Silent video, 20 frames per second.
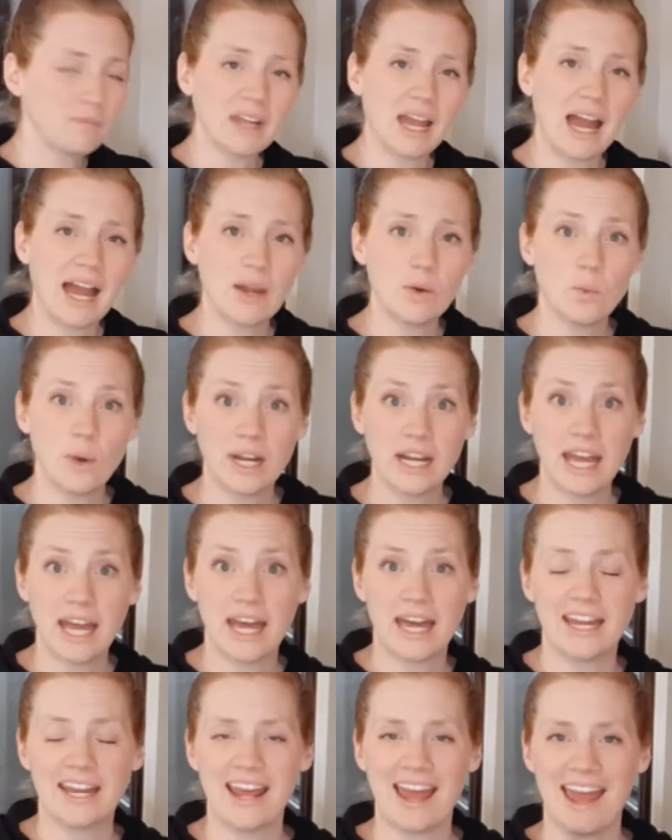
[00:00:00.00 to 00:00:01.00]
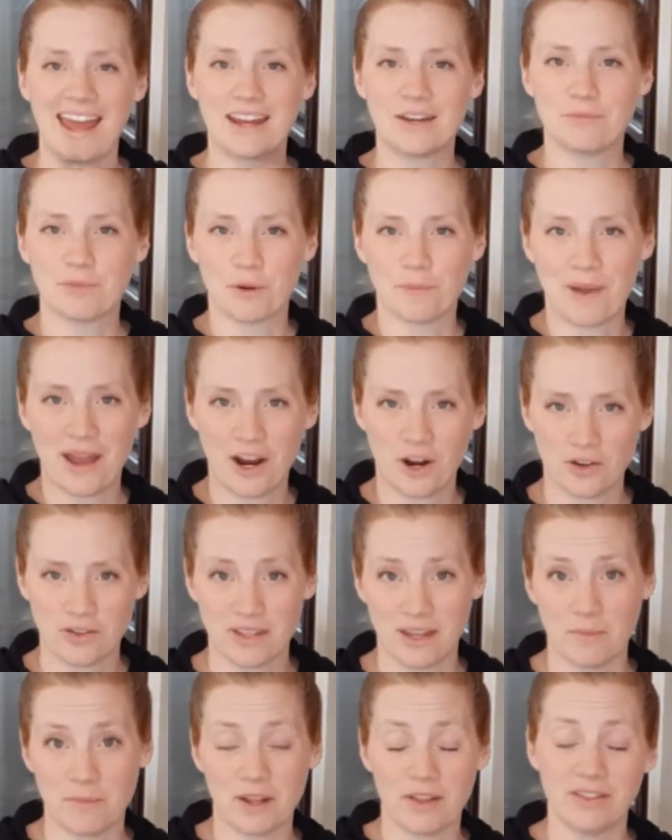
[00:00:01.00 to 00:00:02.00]
I went ahead and prepared
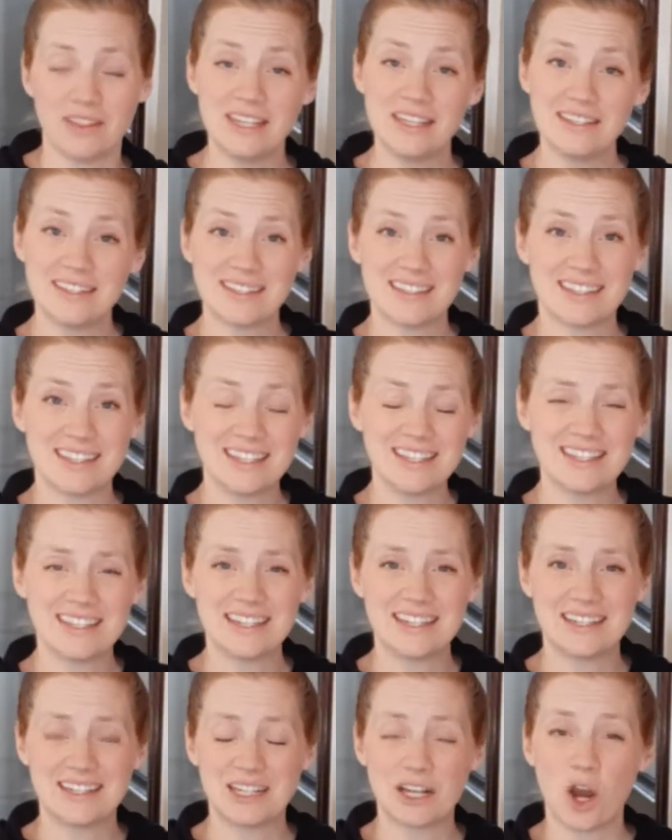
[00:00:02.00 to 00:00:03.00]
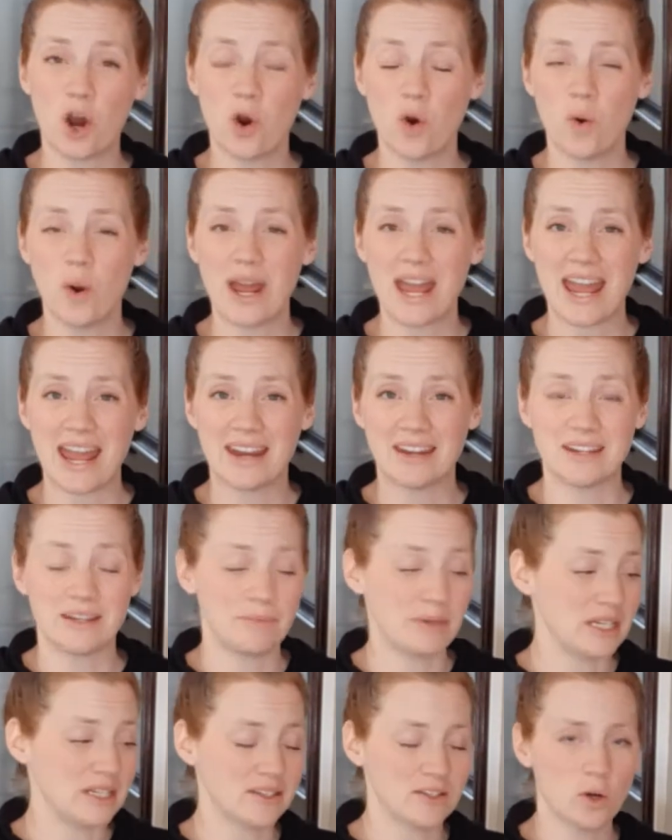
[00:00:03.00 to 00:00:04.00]
them. Now this needed to go and
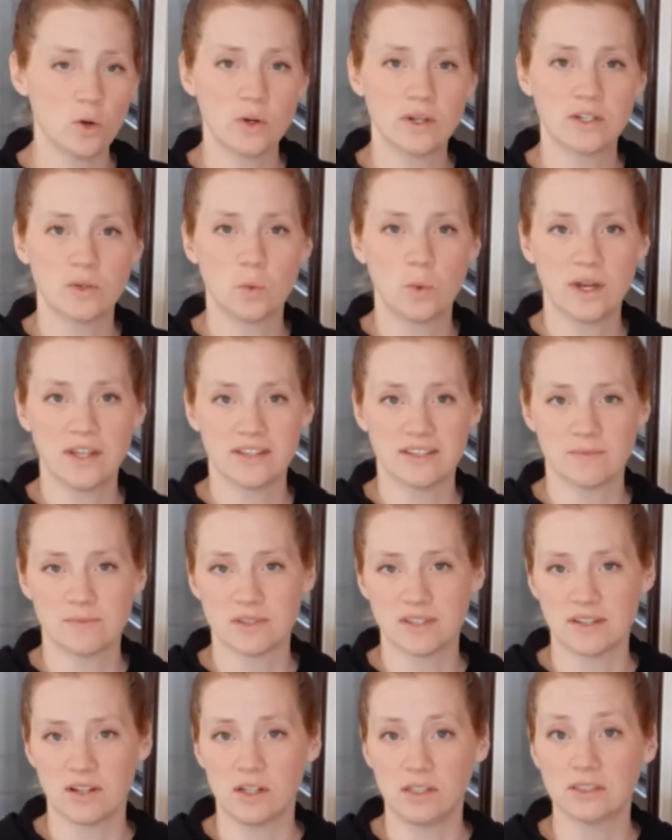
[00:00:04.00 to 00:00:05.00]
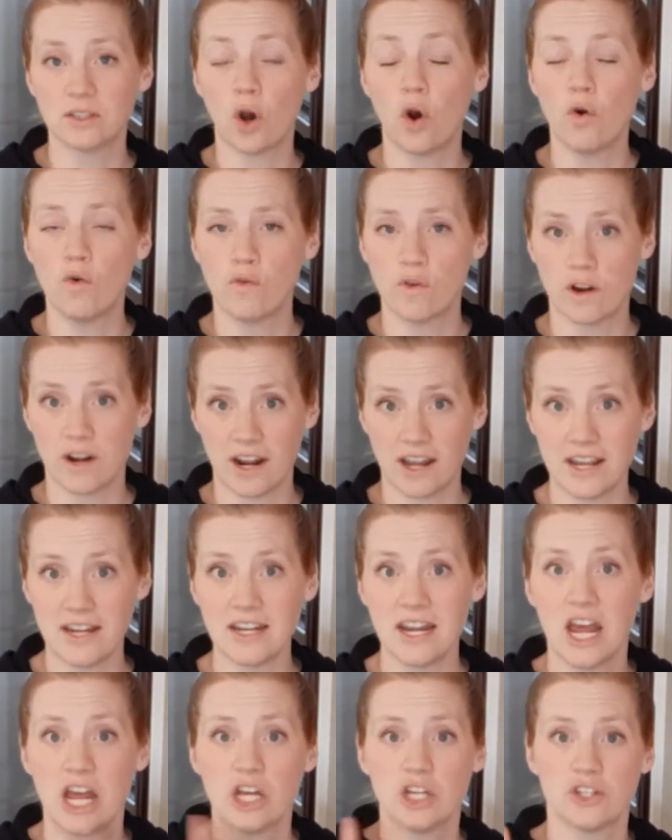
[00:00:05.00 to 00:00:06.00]
be soaked with some salt
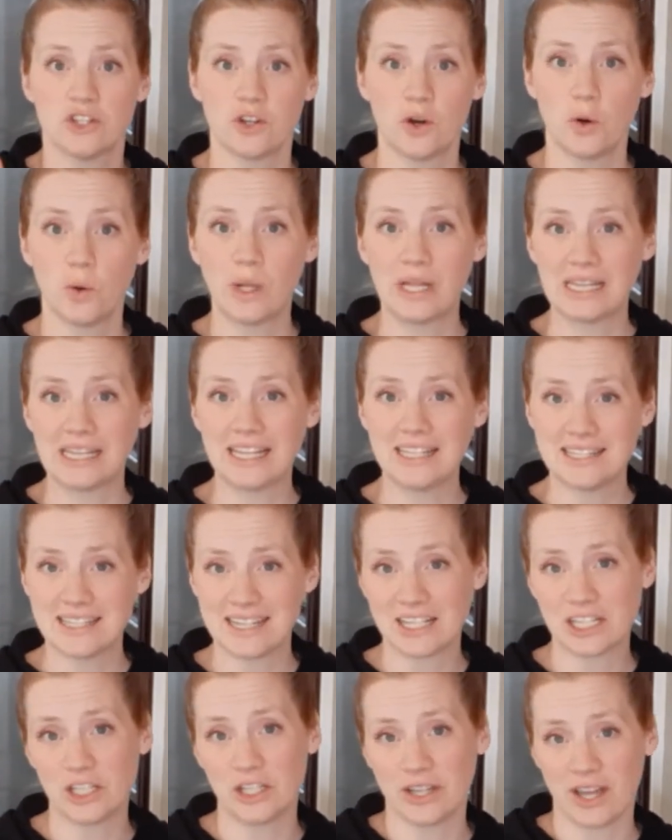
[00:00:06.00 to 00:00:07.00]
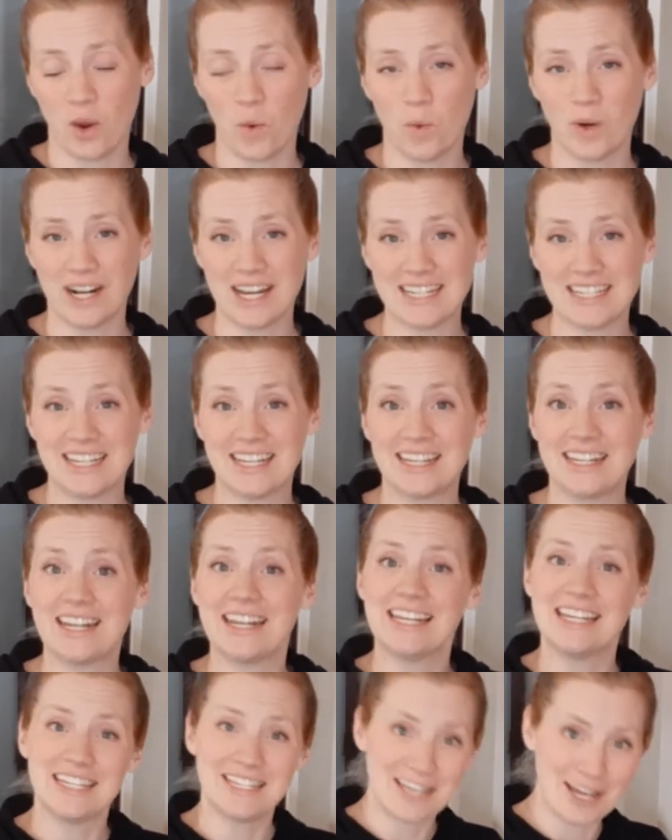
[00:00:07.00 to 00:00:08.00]
overnight. So let's take a look at what I did
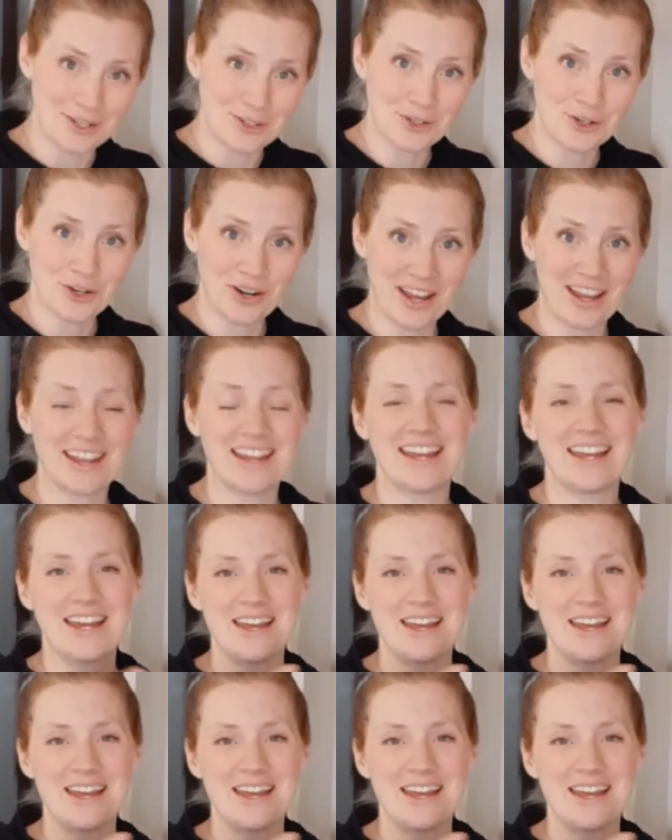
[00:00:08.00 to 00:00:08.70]
yesterday